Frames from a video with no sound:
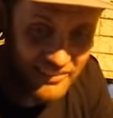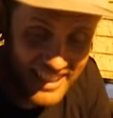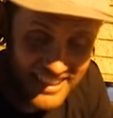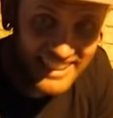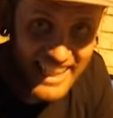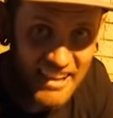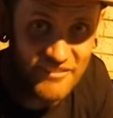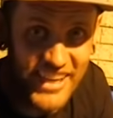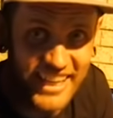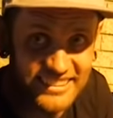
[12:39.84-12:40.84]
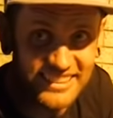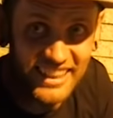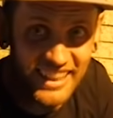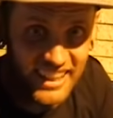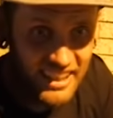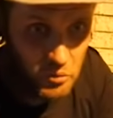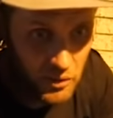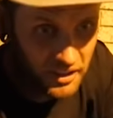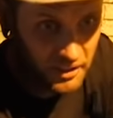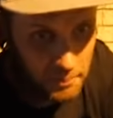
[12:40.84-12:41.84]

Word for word: It's the camp CampFest, one of the